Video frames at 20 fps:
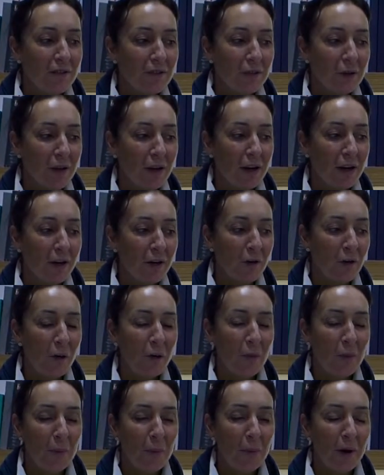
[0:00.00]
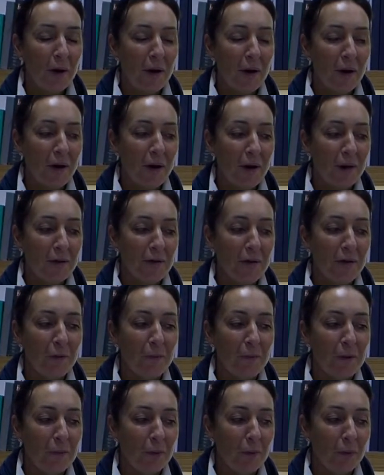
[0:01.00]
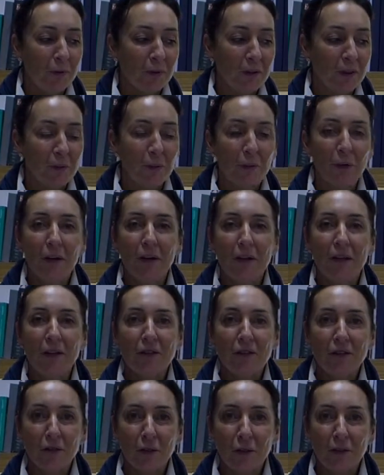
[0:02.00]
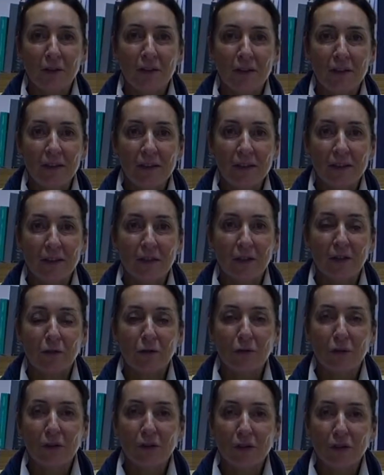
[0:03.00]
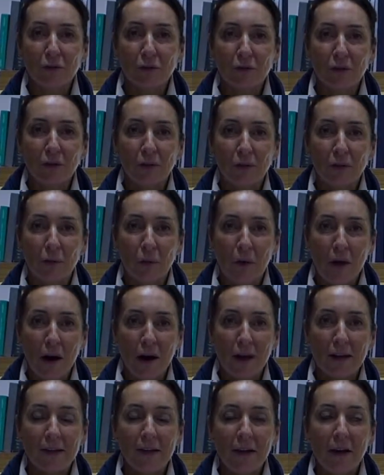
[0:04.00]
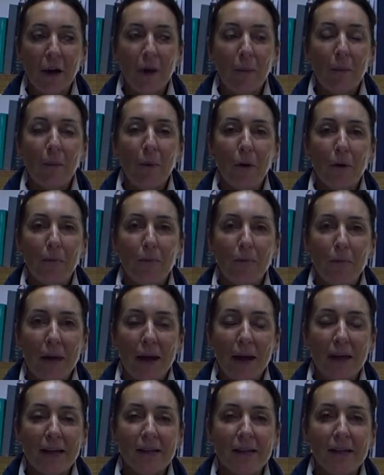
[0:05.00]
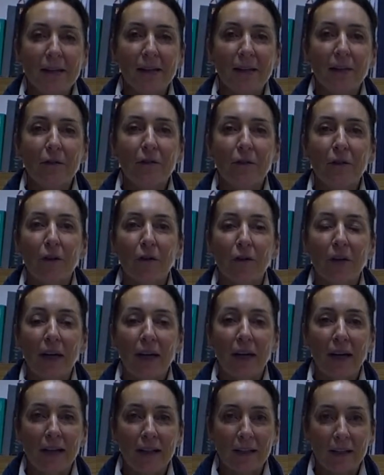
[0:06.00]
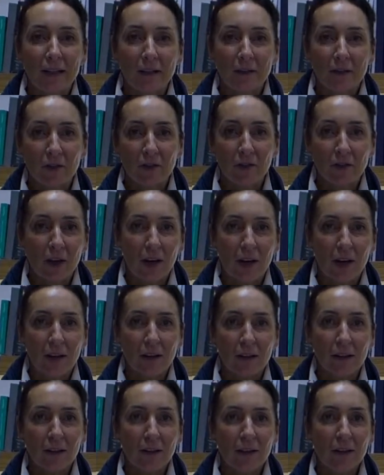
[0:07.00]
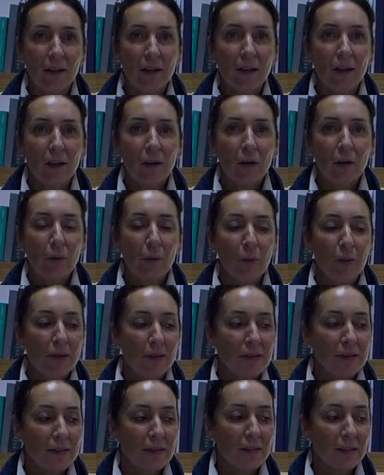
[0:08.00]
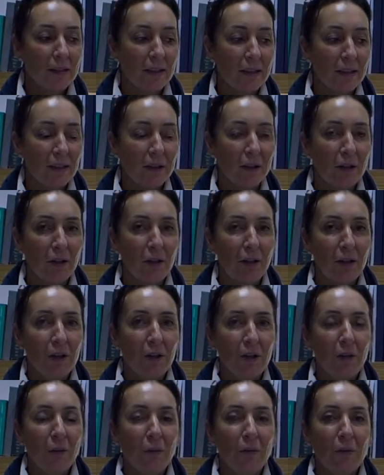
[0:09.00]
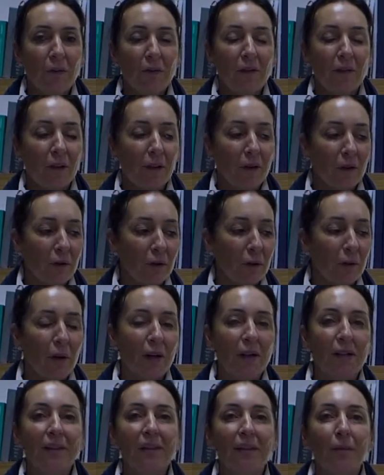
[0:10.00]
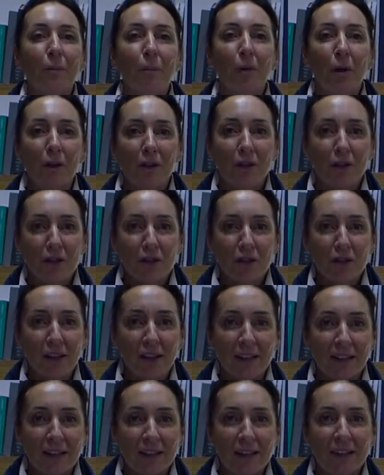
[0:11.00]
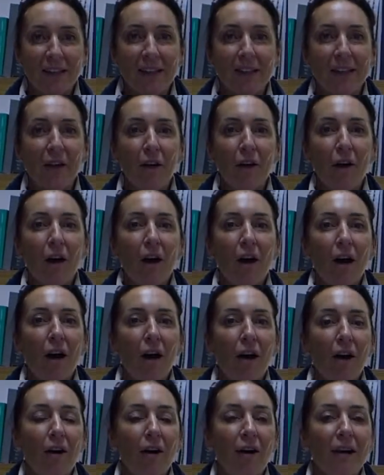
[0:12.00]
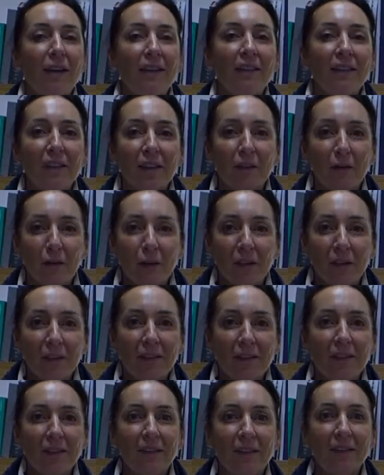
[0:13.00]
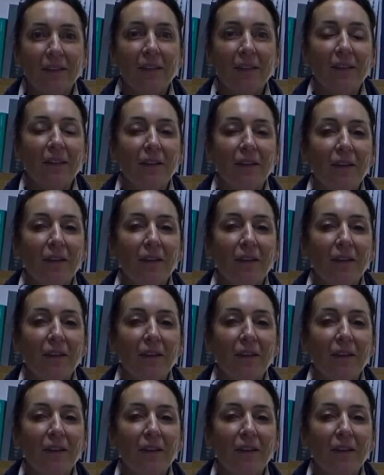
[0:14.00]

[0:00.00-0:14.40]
So I hope the people, they will enjoy this traditional wine, but made in a very elegant style, with a quite polished tannin, integrated